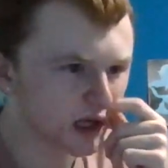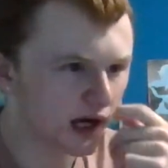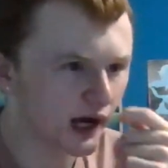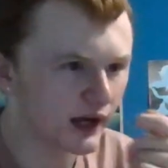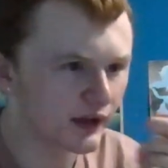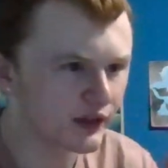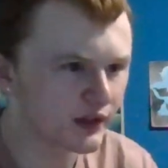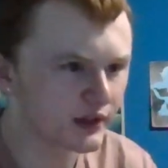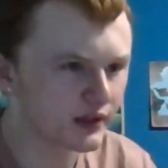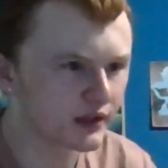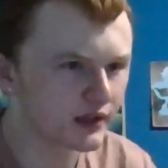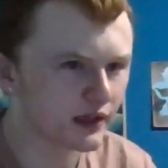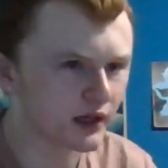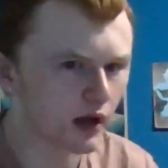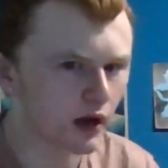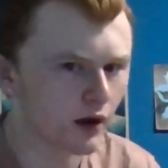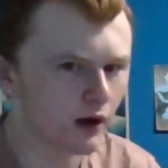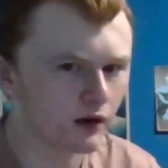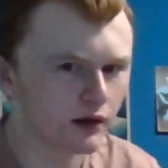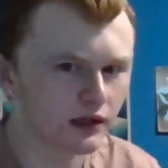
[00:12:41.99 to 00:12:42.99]
I think in
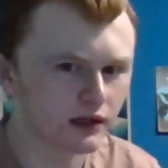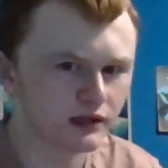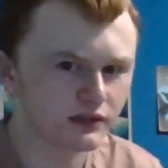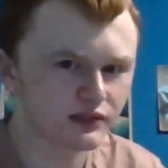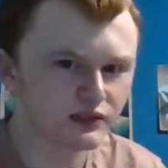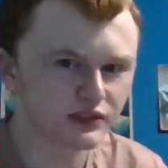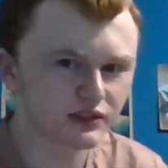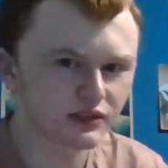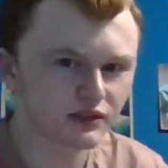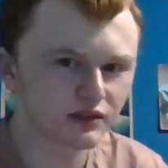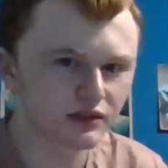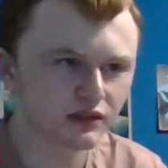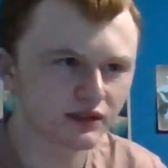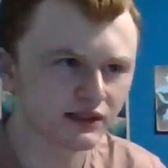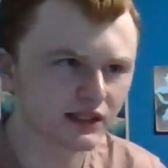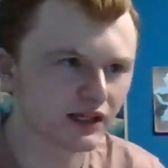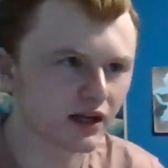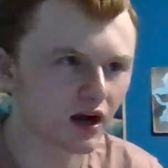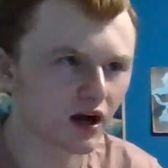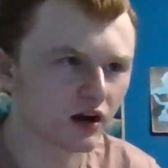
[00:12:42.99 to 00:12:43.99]
August,
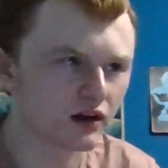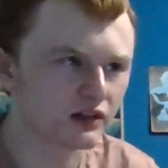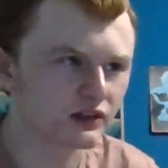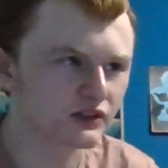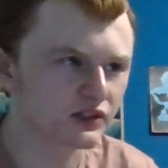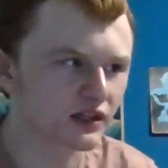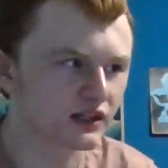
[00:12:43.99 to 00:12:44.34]
it's like August,